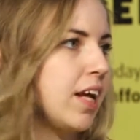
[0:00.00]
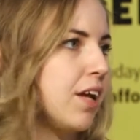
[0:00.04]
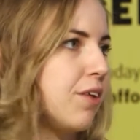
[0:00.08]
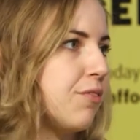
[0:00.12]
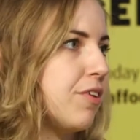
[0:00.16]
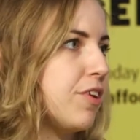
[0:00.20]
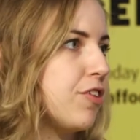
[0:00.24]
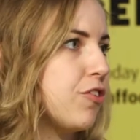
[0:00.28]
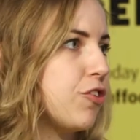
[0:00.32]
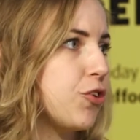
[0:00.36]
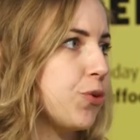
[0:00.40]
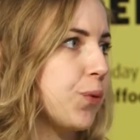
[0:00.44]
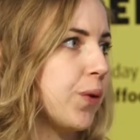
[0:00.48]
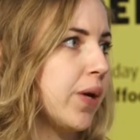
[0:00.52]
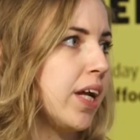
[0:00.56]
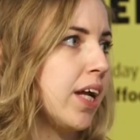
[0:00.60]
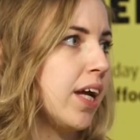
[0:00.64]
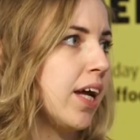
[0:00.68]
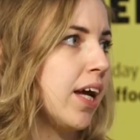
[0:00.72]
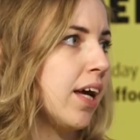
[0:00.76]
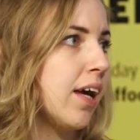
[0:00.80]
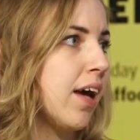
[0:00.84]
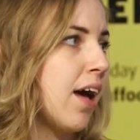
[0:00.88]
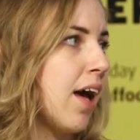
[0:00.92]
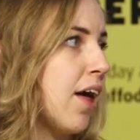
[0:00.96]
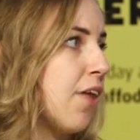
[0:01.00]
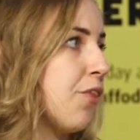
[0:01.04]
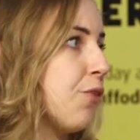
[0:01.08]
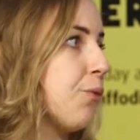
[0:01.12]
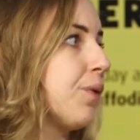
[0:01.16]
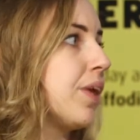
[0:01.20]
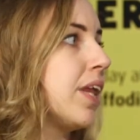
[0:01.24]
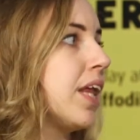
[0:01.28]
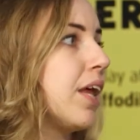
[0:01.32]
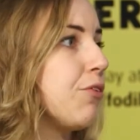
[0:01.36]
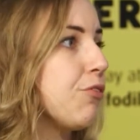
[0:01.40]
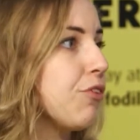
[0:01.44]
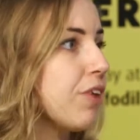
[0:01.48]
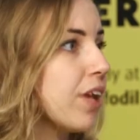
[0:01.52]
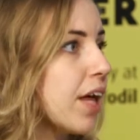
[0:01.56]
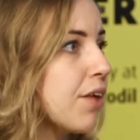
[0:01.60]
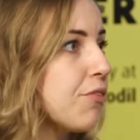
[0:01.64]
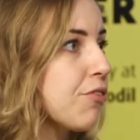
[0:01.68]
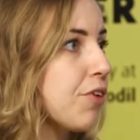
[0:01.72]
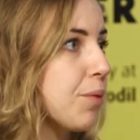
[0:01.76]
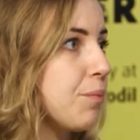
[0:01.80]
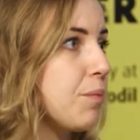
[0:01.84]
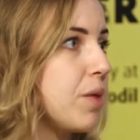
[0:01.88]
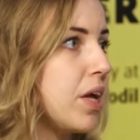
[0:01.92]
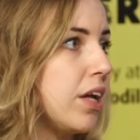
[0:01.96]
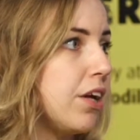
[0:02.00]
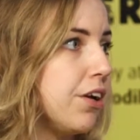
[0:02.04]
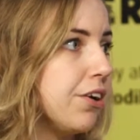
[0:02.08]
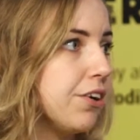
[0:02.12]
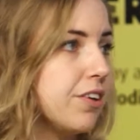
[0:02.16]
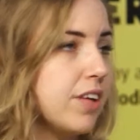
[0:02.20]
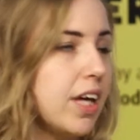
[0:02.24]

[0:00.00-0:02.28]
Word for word: in, if it's joining uh, the Relay for Life Committee